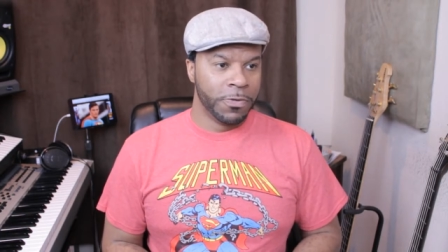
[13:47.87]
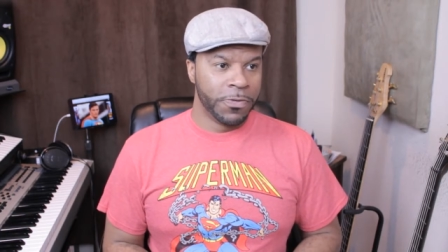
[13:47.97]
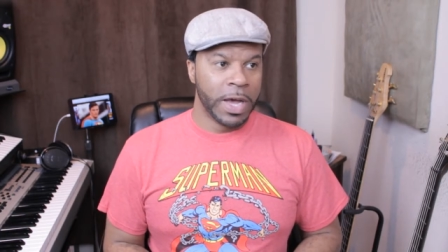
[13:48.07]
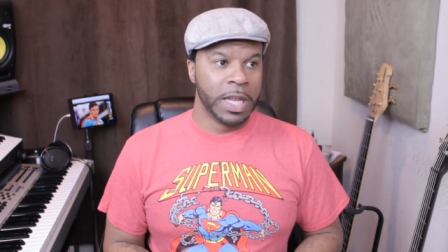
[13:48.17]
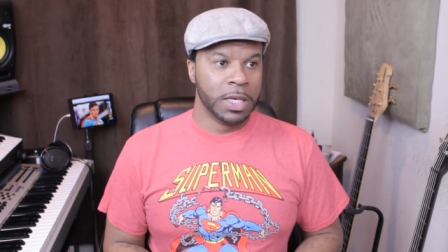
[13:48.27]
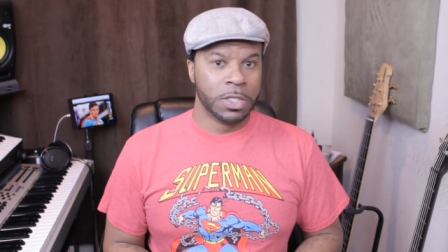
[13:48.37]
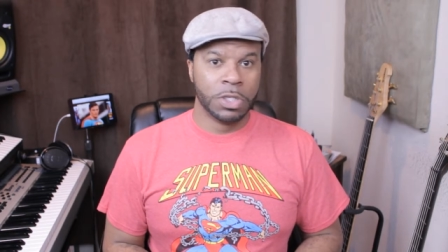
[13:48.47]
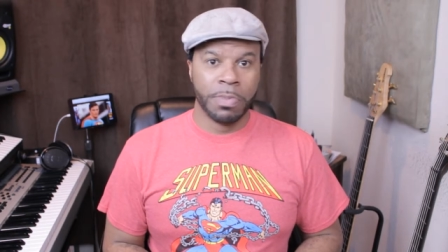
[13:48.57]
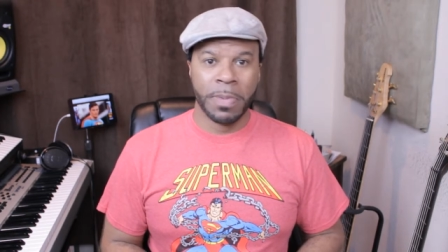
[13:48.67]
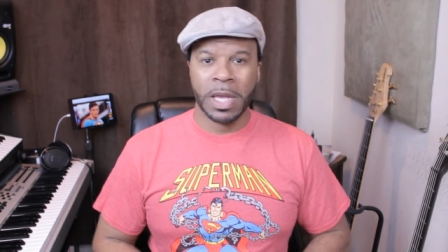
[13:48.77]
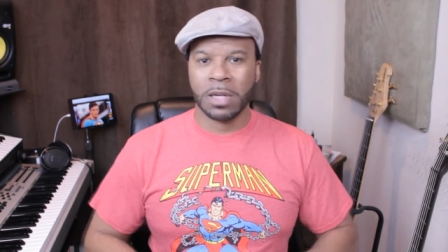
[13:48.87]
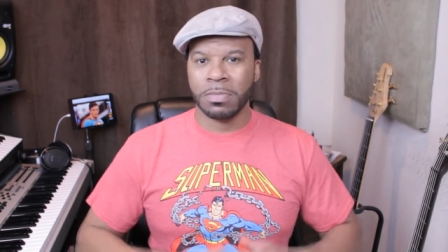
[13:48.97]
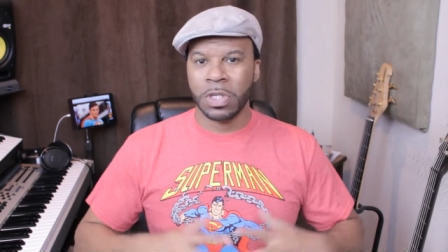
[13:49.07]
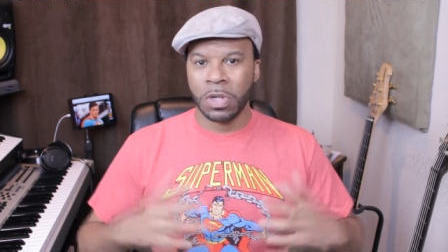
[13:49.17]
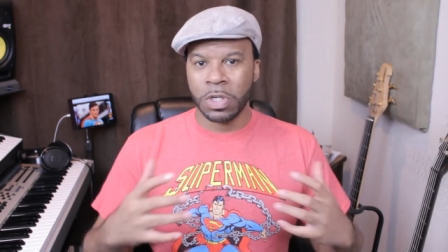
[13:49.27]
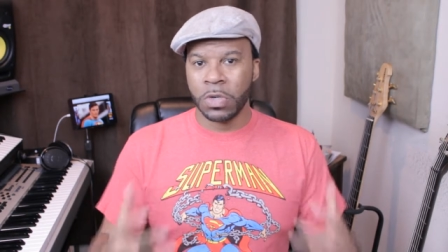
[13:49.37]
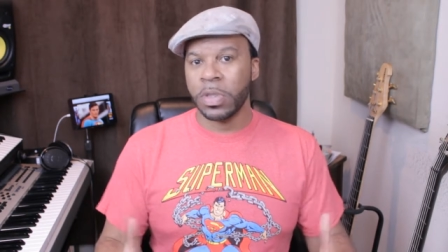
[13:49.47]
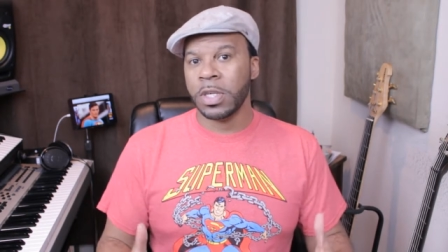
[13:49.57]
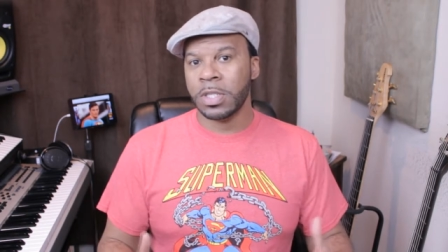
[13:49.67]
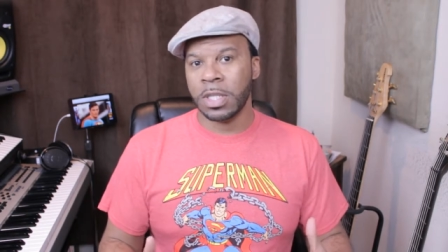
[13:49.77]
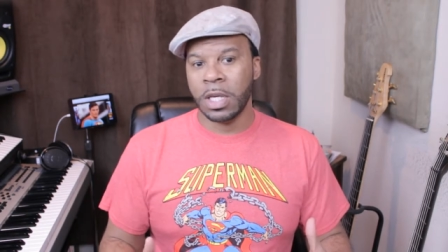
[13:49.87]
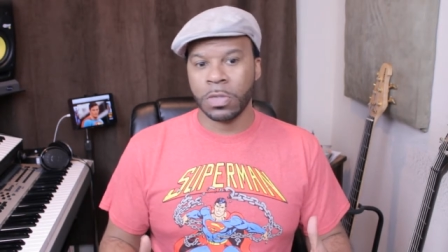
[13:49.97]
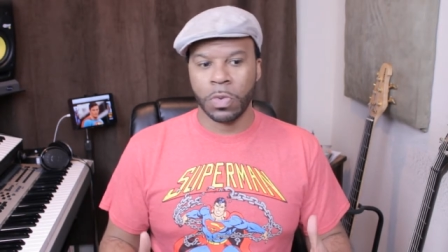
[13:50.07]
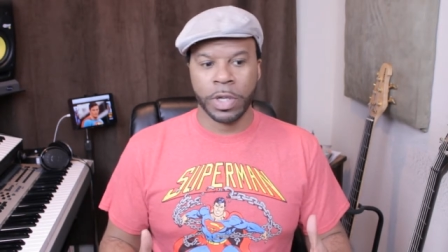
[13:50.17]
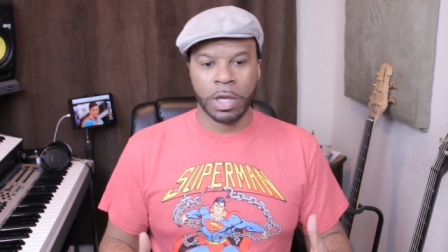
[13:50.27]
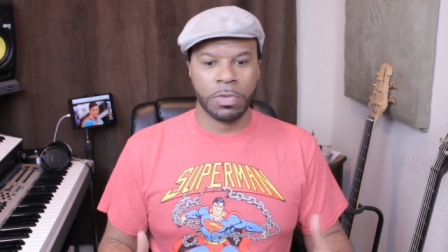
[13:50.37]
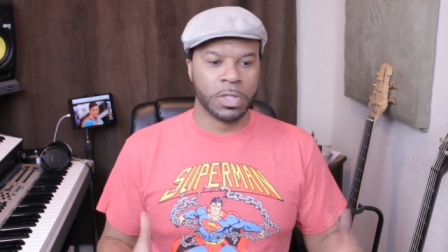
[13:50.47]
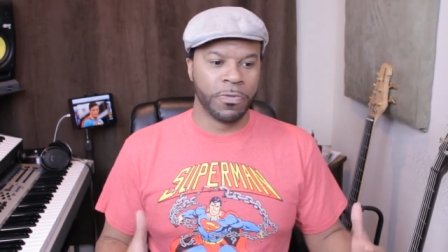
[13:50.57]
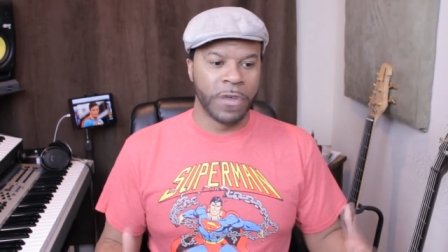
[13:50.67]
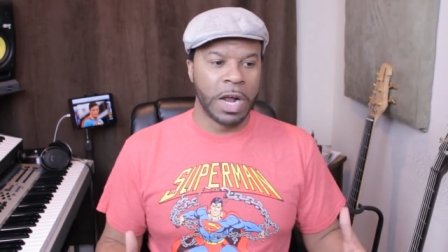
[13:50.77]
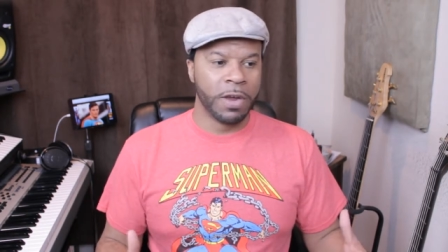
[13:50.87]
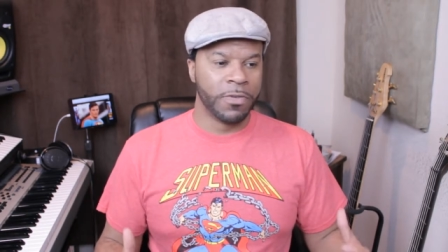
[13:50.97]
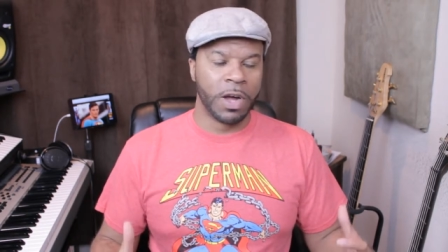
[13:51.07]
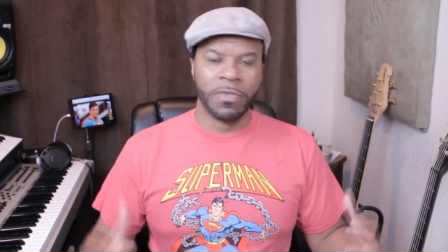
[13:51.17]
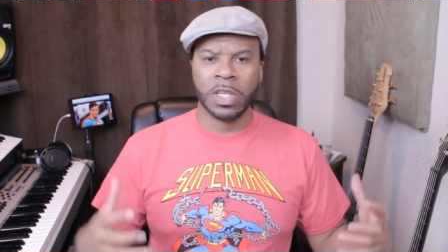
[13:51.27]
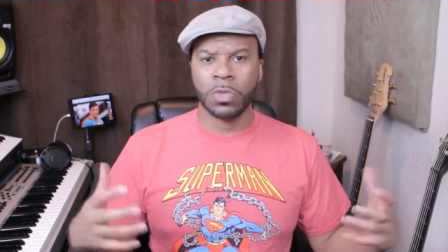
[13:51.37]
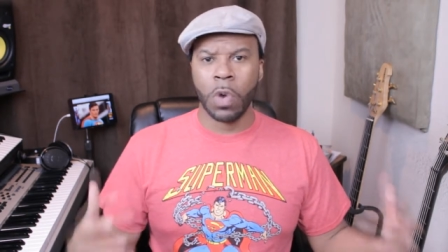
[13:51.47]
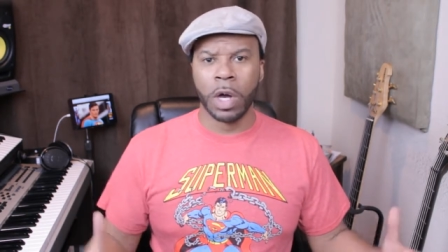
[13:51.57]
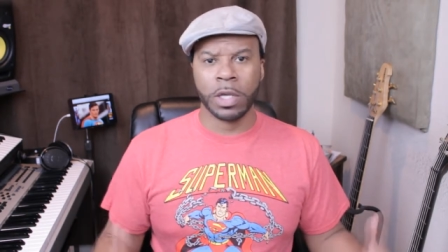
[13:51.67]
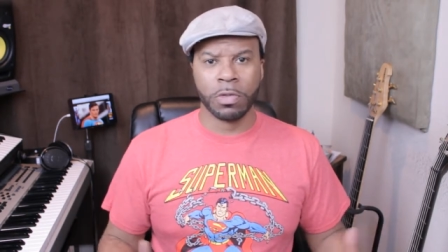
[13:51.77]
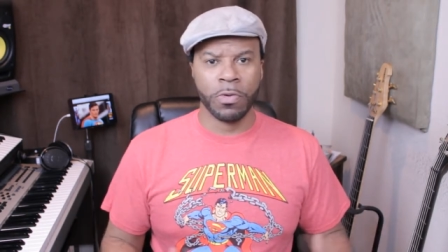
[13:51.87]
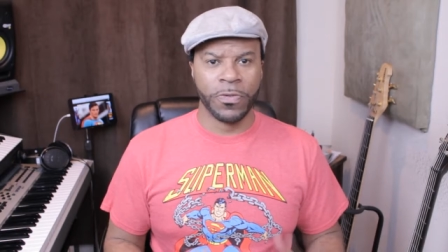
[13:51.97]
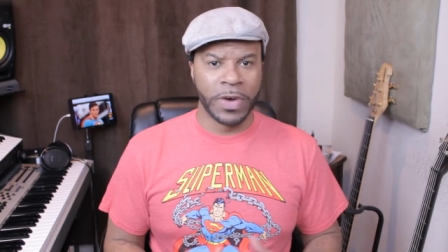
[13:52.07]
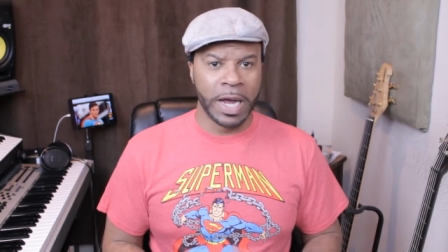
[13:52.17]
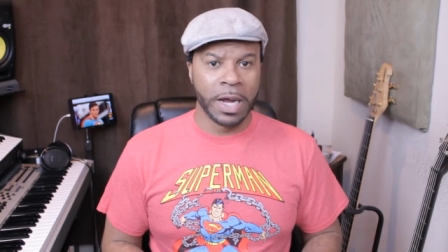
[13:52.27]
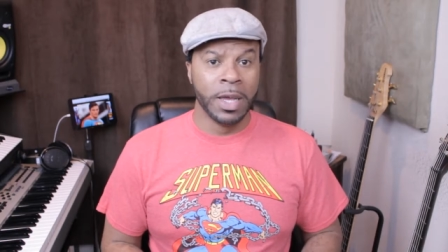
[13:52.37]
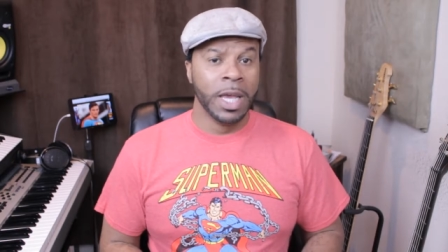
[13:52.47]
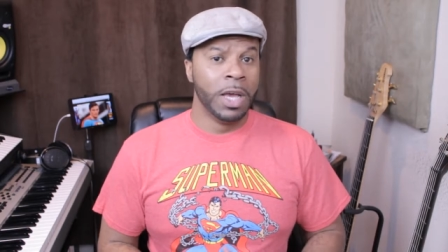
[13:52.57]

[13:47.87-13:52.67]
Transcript: fighting and Superman, doing these things where there was fire involved and he's walking through fire.